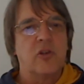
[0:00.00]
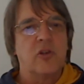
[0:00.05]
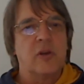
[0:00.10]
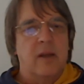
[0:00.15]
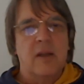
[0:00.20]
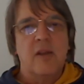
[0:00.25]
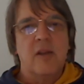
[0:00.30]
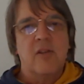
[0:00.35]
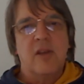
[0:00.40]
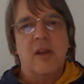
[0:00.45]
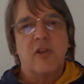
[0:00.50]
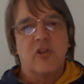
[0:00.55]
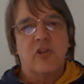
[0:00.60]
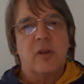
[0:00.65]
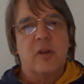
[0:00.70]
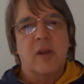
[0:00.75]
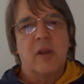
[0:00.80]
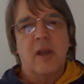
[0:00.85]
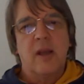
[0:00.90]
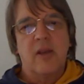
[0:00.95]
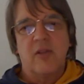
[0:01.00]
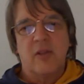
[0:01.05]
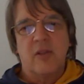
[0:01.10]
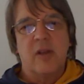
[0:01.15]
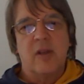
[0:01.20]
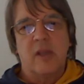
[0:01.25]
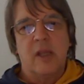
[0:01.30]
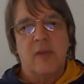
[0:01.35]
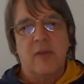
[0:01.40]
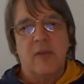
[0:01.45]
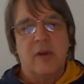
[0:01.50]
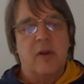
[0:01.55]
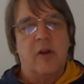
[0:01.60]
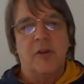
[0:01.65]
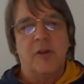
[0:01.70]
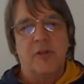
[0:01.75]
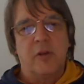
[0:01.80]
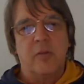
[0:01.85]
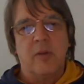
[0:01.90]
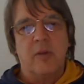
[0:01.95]
And this actually has then given
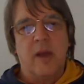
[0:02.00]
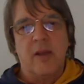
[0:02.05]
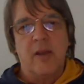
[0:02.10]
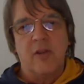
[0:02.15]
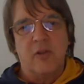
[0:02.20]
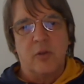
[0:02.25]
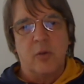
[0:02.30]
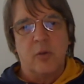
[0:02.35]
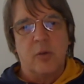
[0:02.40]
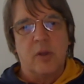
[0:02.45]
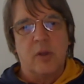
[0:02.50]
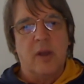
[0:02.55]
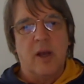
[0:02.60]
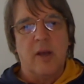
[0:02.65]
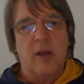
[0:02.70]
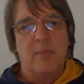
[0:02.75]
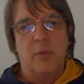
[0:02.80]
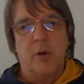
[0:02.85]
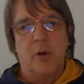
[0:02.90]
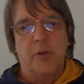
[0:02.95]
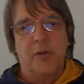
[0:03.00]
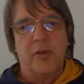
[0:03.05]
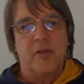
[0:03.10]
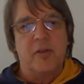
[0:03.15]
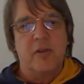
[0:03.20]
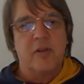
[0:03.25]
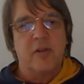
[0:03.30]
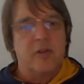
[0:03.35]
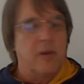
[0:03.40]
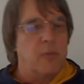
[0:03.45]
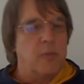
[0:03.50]
also rise to the hypothesis,